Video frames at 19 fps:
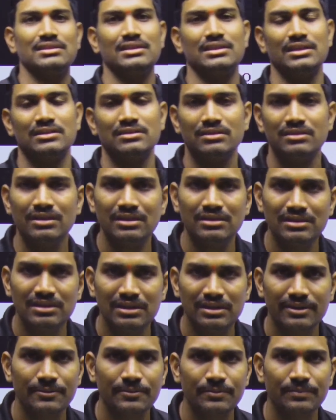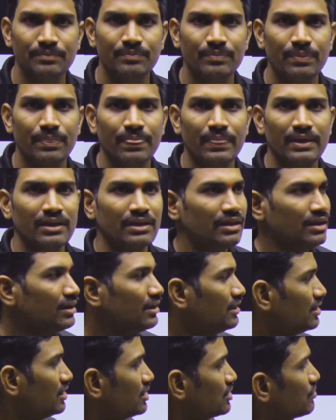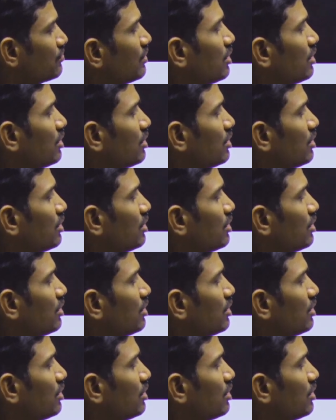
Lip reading: attached. That's it. In this way